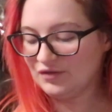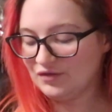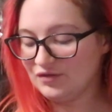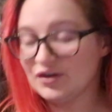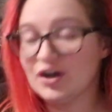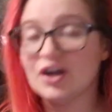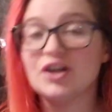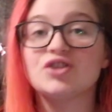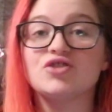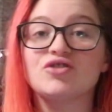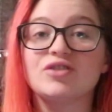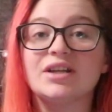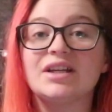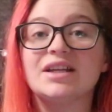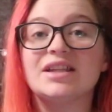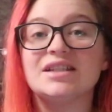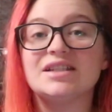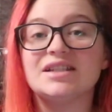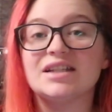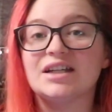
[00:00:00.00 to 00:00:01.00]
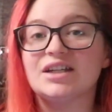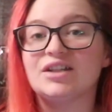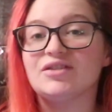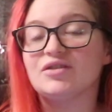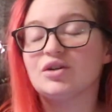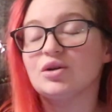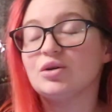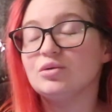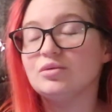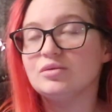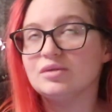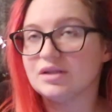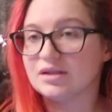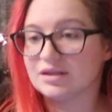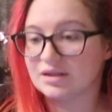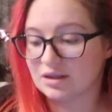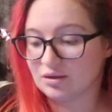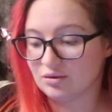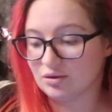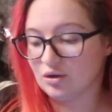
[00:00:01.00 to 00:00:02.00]
First drink of the day, and of course
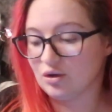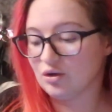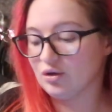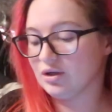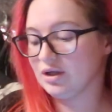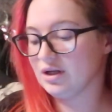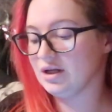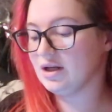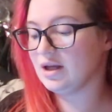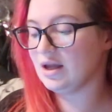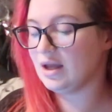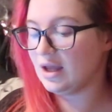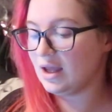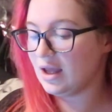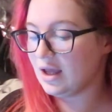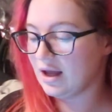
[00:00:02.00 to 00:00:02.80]
it's alcoholic.